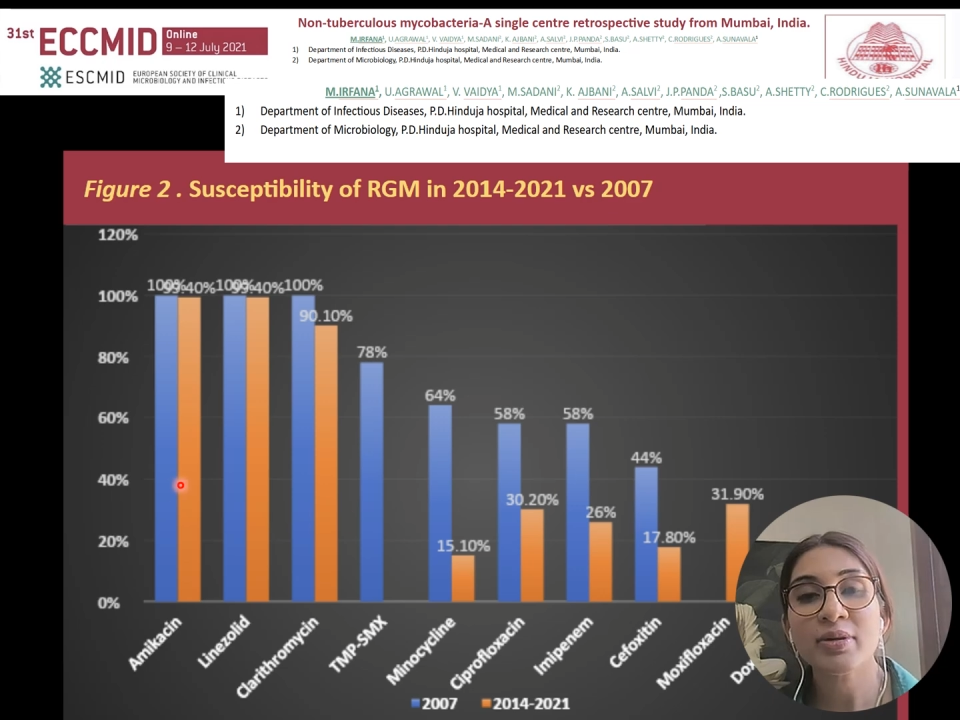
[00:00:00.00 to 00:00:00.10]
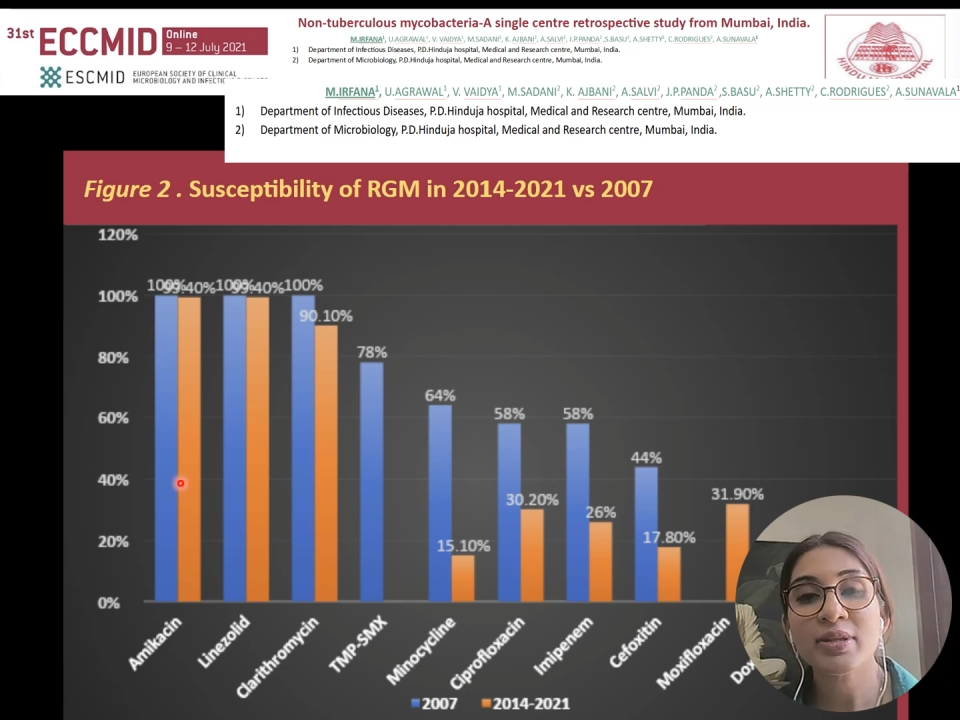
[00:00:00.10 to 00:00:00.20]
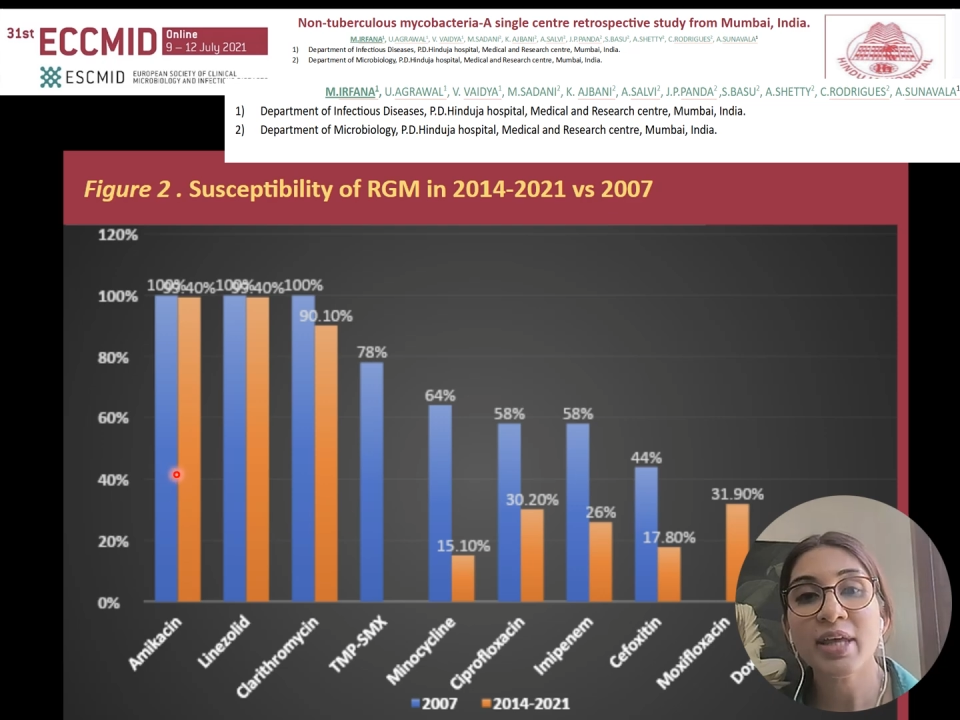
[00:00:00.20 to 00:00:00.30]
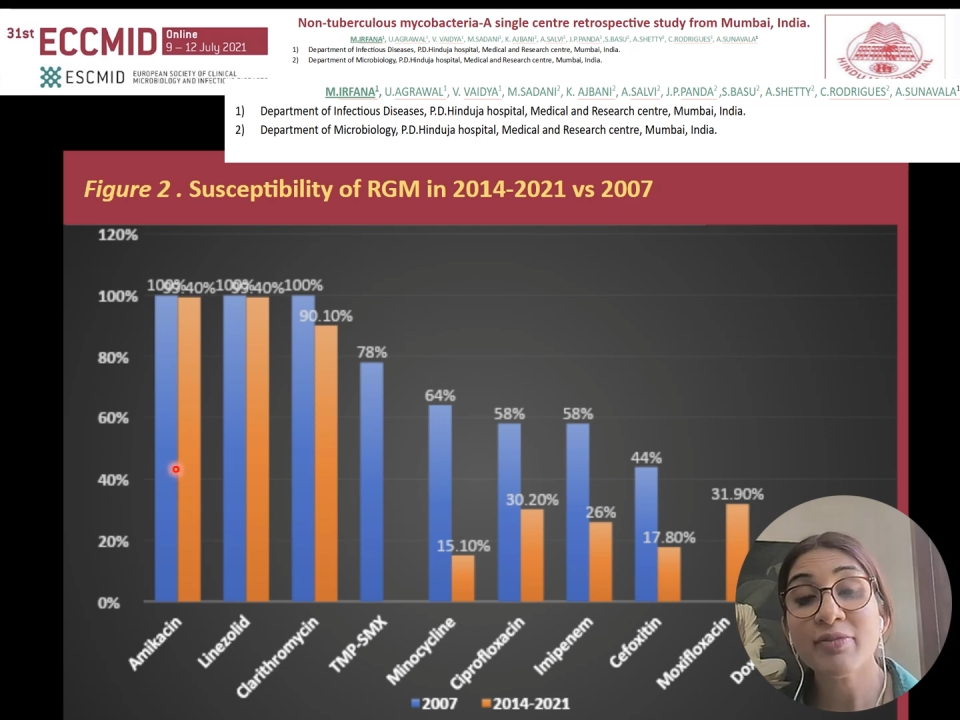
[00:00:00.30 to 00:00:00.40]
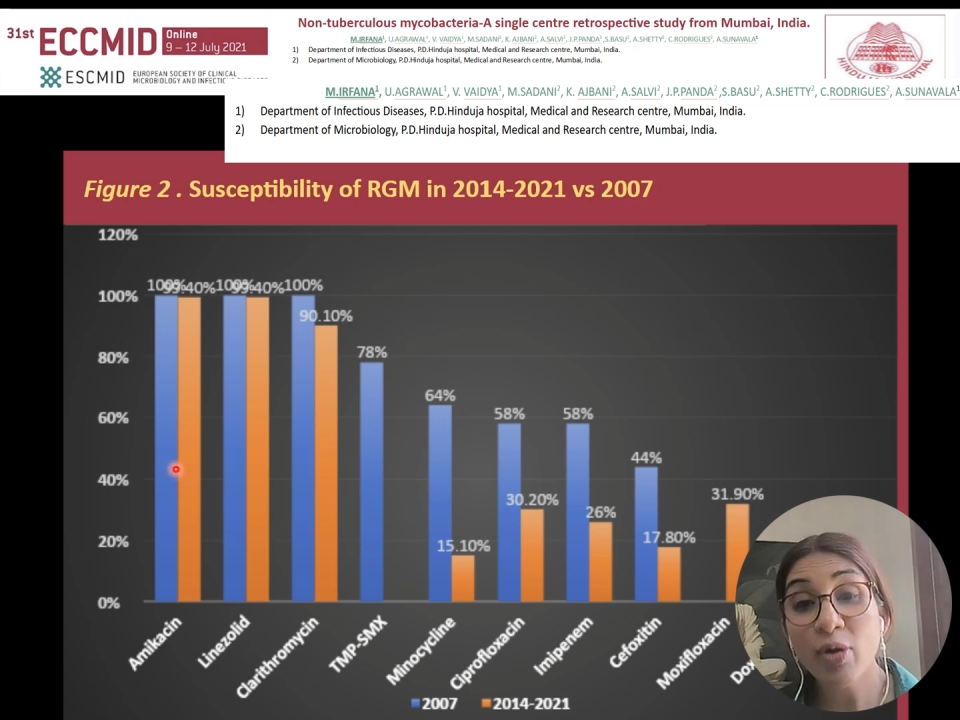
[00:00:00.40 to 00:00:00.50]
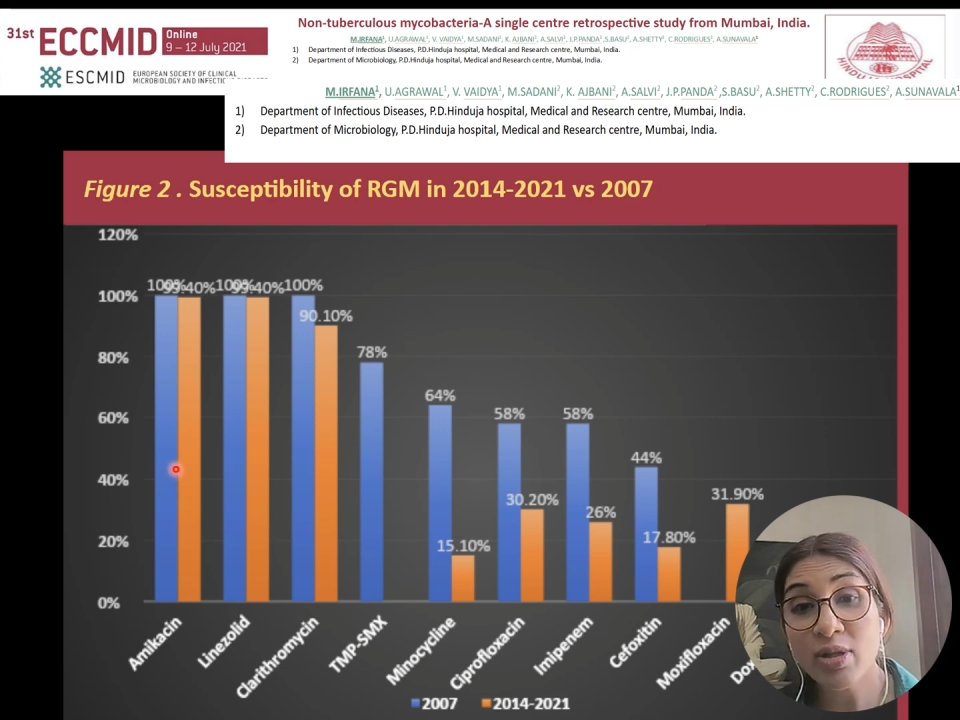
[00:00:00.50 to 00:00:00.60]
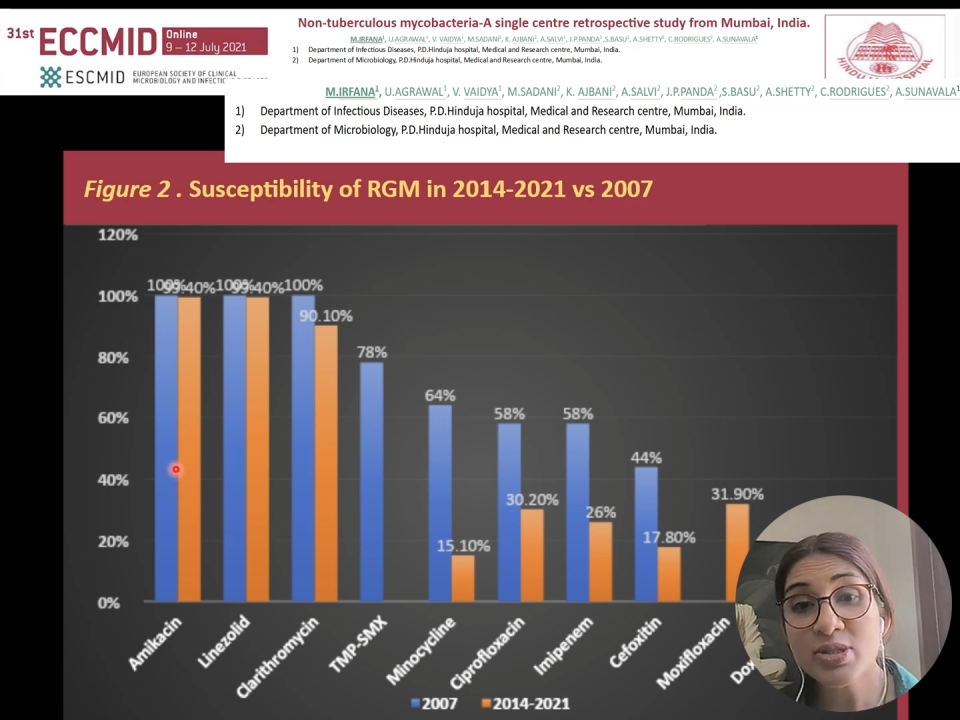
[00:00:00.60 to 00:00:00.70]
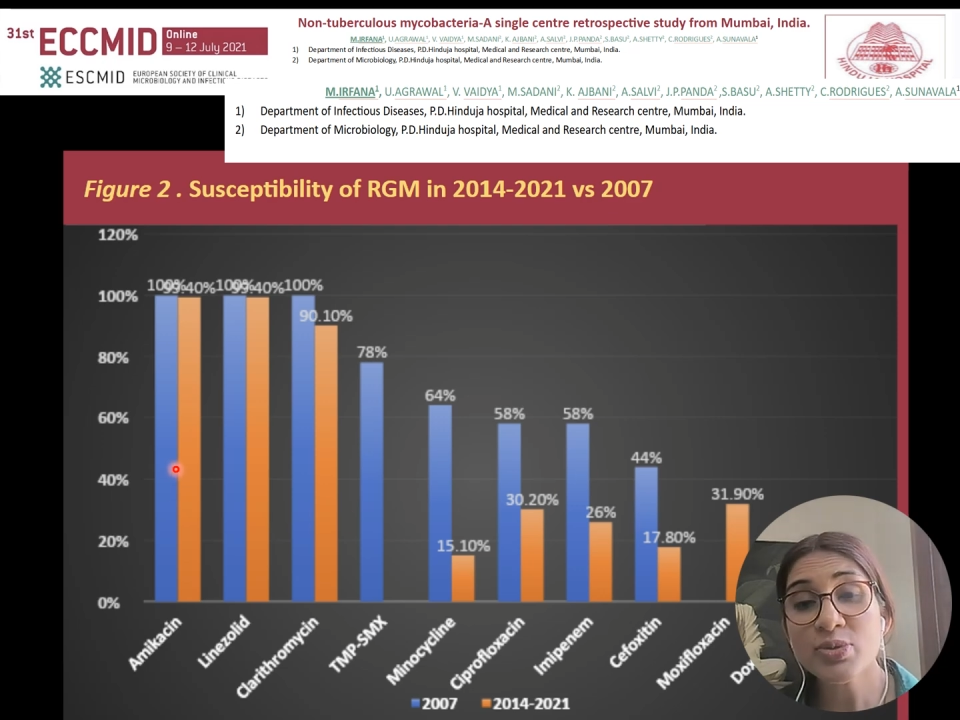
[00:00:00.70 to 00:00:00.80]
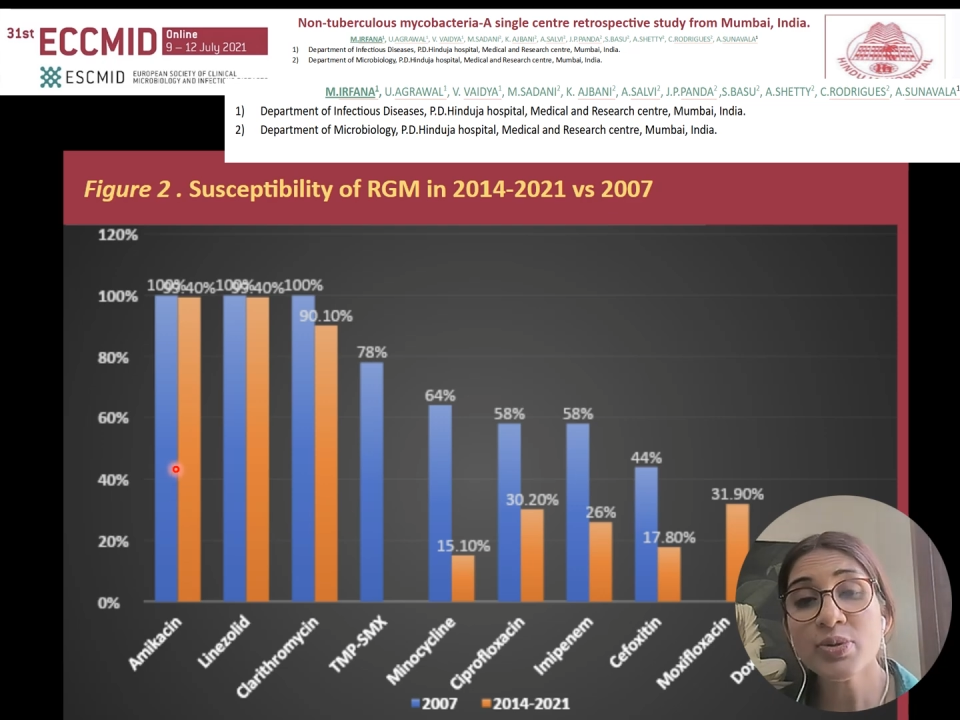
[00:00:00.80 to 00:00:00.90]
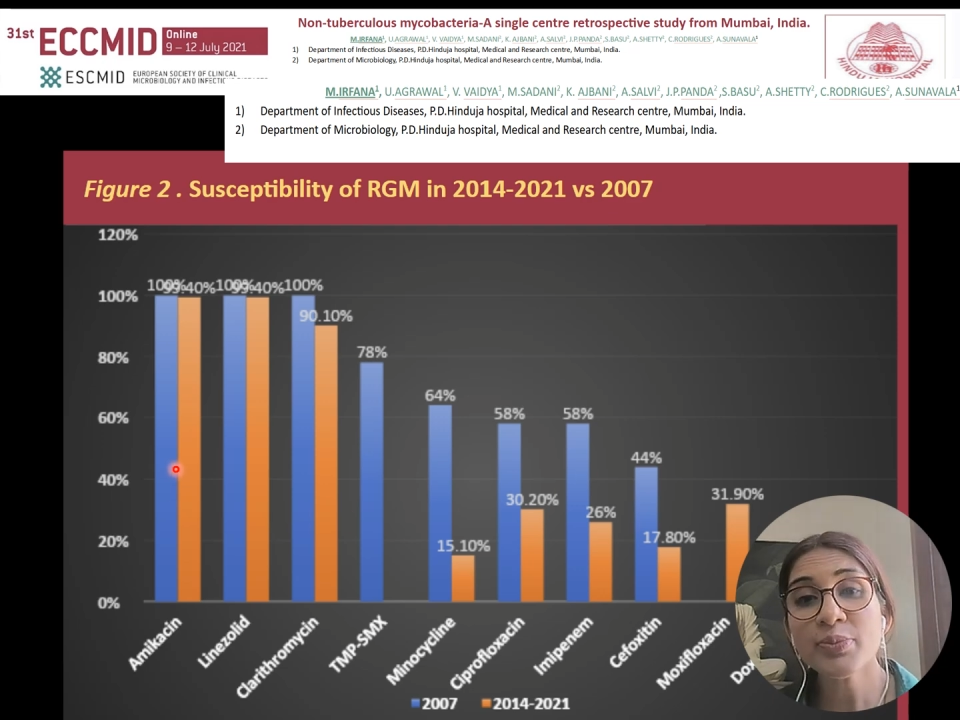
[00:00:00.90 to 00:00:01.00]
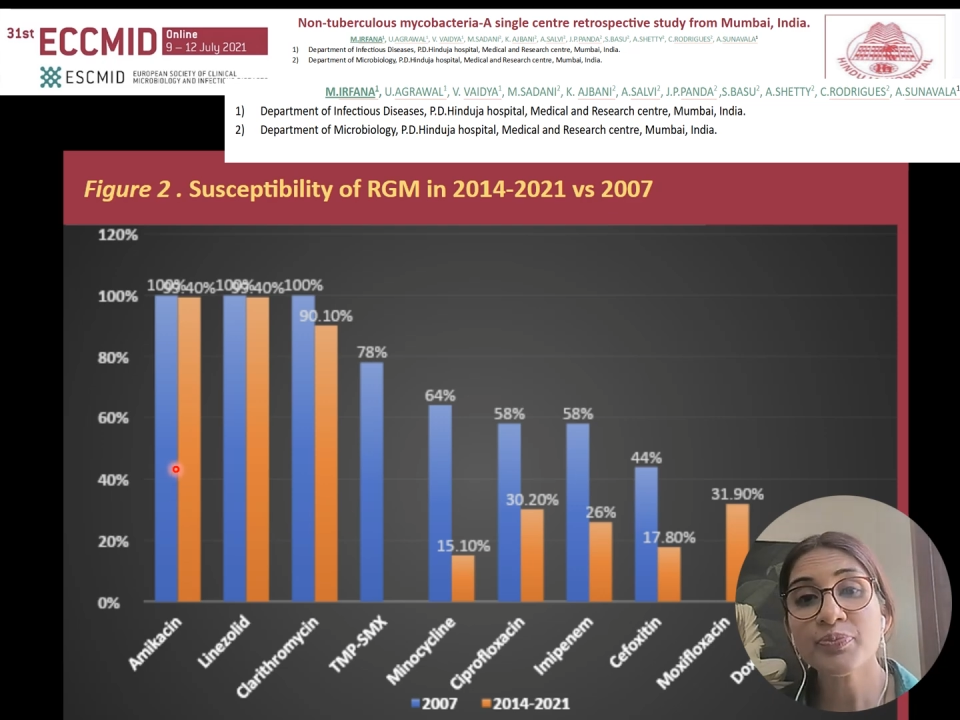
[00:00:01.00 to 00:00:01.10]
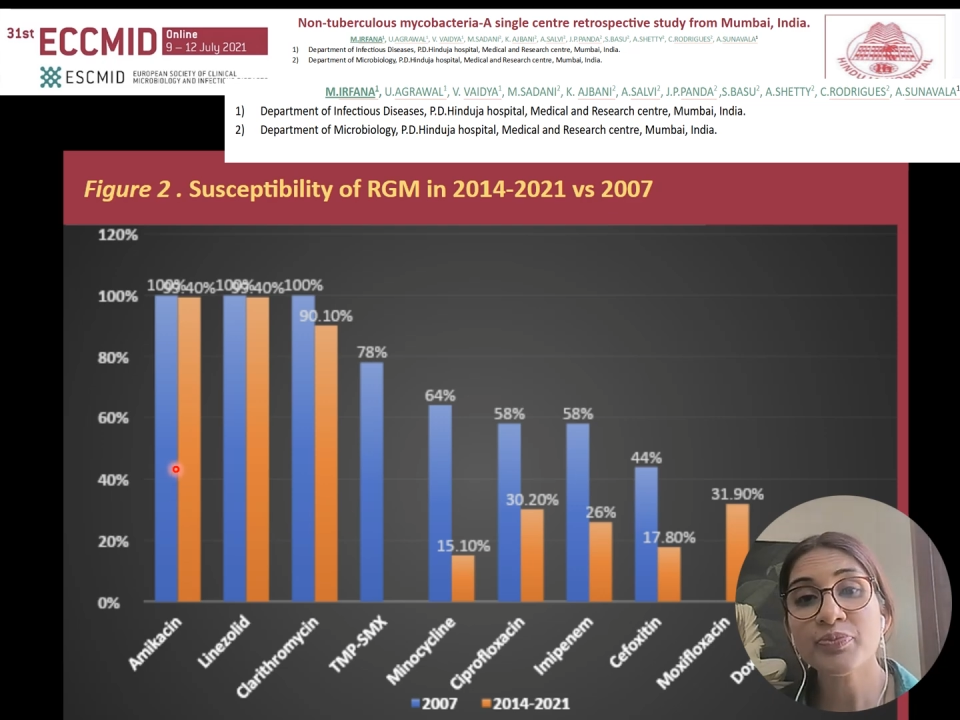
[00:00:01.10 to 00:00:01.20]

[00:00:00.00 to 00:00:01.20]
they have also